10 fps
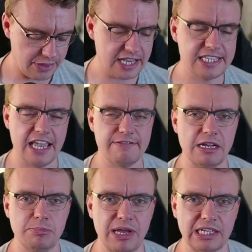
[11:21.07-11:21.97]
this
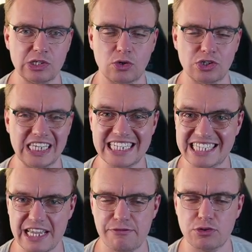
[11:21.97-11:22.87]
event payload is
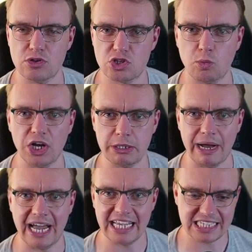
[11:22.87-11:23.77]
different to what you
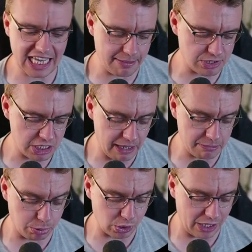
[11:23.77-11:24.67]
might accept. And you
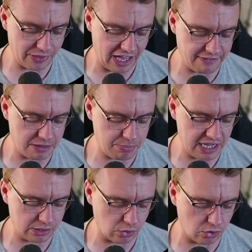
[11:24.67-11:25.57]
might pull out that event
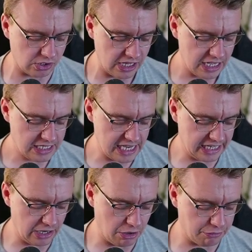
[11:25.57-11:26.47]
payload, take
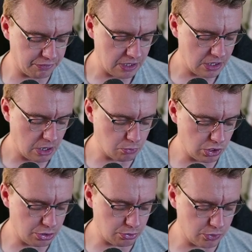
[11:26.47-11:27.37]
it off, and run
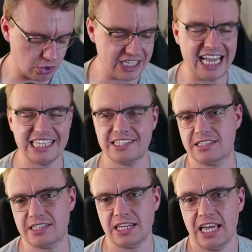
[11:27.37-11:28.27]
it through your
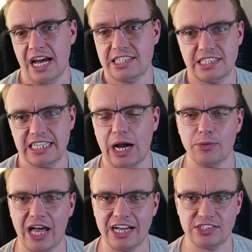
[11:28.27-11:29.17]
tests and to see how
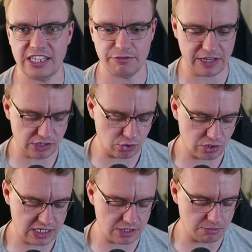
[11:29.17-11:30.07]
that actually affects your
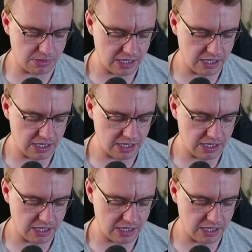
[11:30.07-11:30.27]
system.